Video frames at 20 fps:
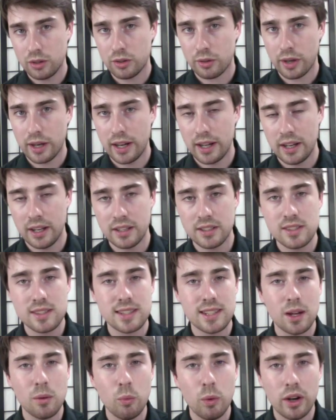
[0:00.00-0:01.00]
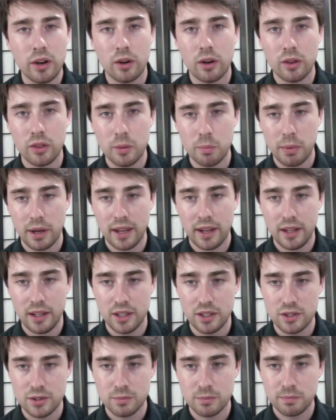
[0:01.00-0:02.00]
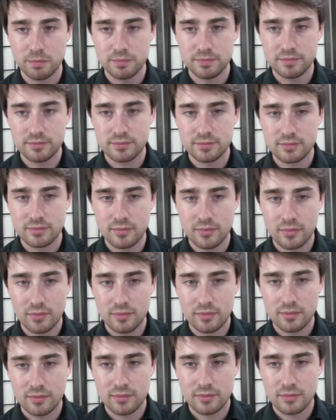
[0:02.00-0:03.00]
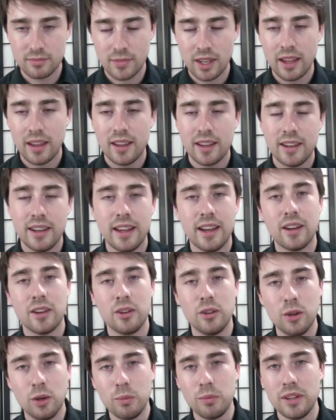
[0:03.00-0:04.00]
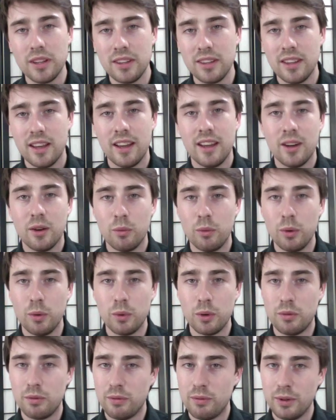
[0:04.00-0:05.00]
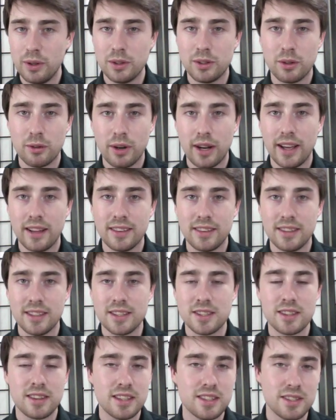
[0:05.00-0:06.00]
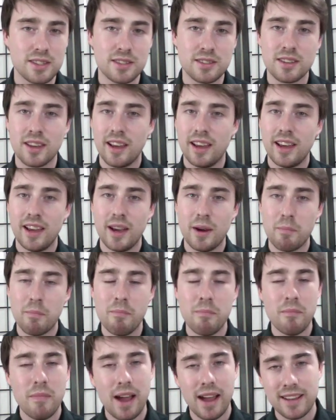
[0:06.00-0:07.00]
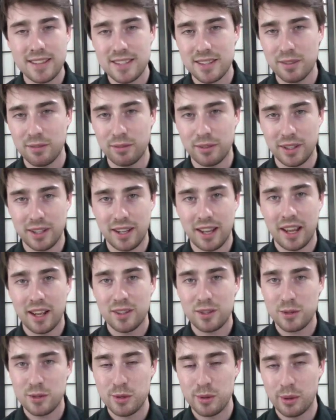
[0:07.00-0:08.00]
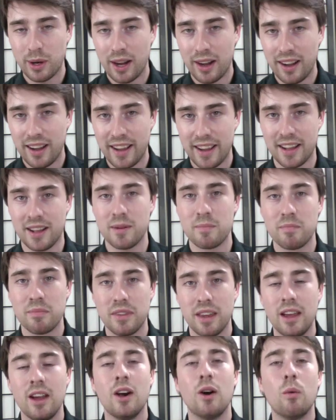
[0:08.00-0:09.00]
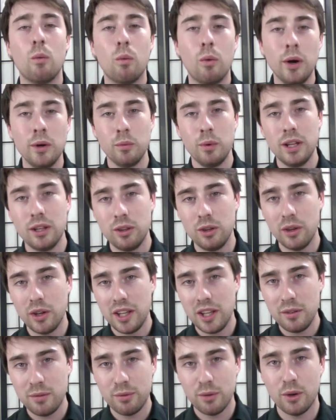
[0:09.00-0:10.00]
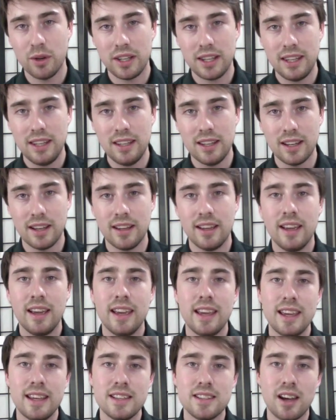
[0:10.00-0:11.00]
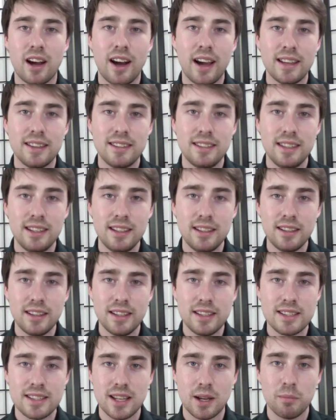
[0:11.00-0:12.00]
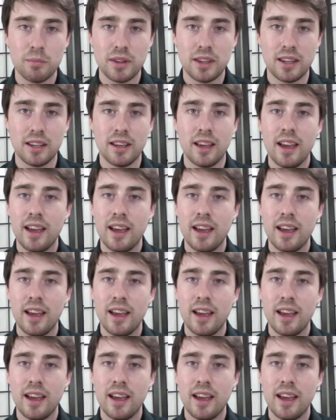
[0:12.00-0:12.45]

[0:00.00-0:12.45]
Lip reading: training somewhere on the page. Now, normally we would filter out this is massively too high. What we're looking for here is ideally something